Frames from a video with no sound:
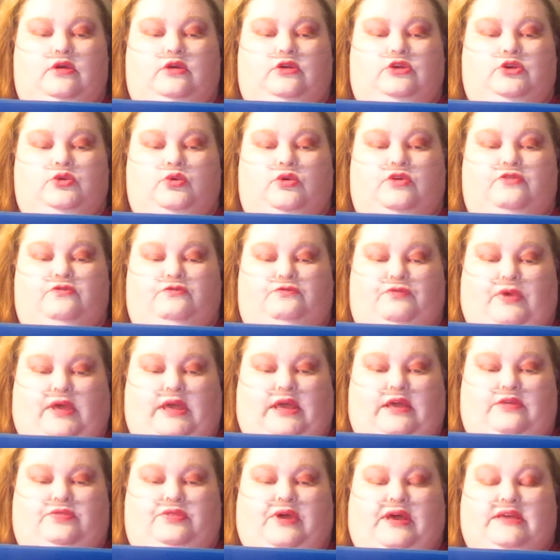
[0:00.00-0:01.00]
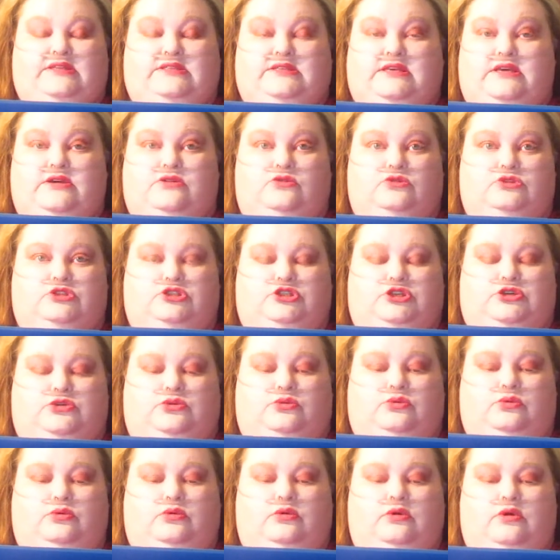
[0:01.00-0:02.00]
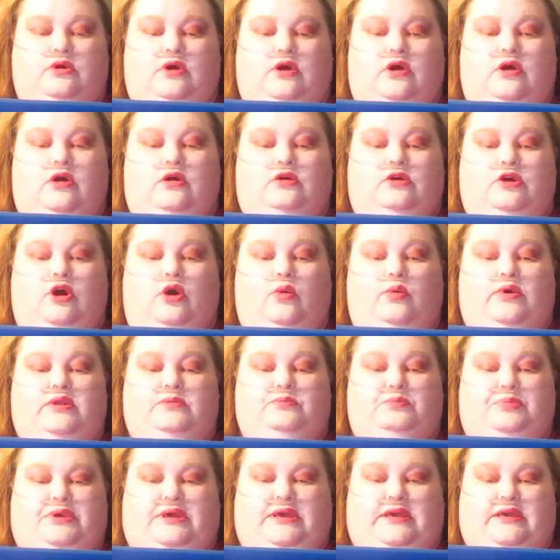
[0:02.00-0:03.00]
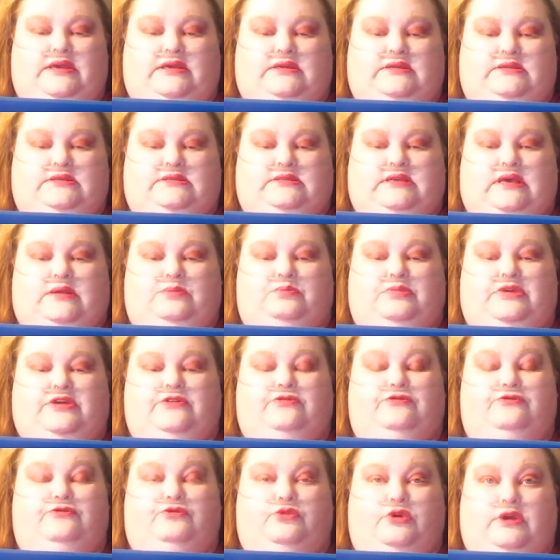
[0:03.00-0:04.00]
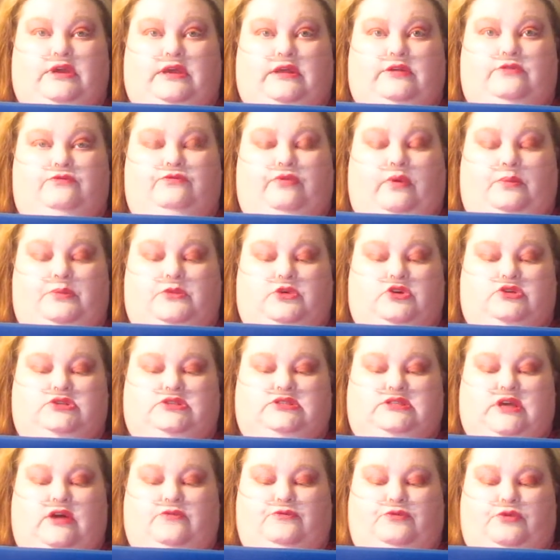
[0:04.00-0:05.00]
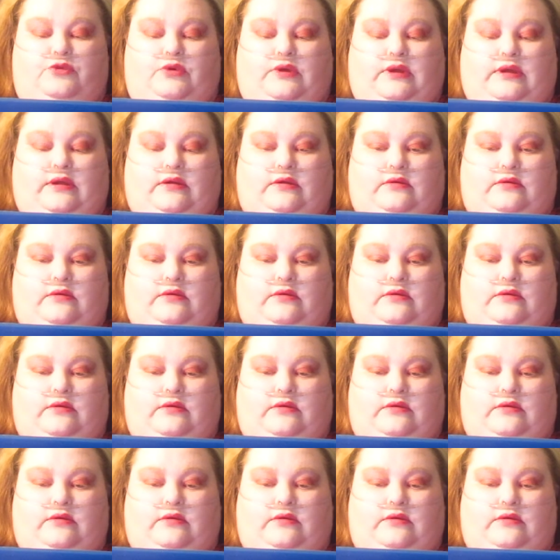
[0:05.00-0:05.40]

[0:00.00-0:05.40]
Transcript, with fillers: your faith has healed you. Go in peace and be freed from your suffering.